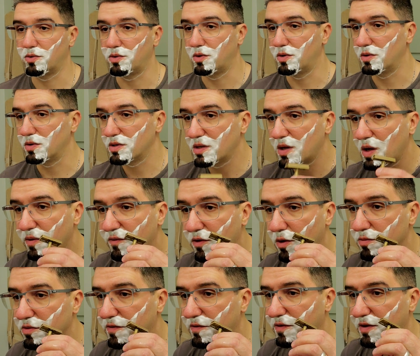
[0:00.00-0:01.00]
to use
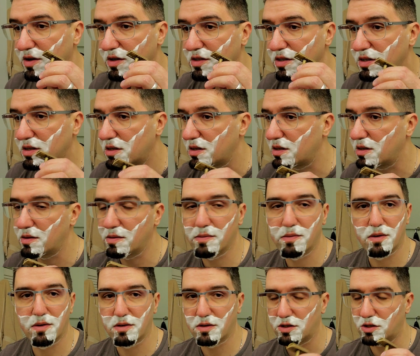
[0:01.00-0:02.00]
from the first
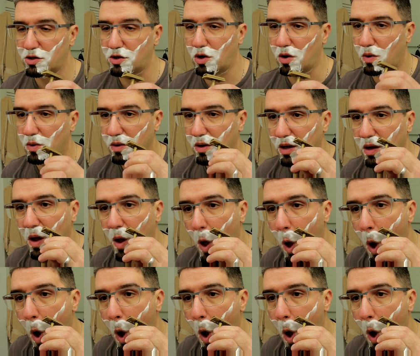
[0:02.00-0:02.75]
stroke.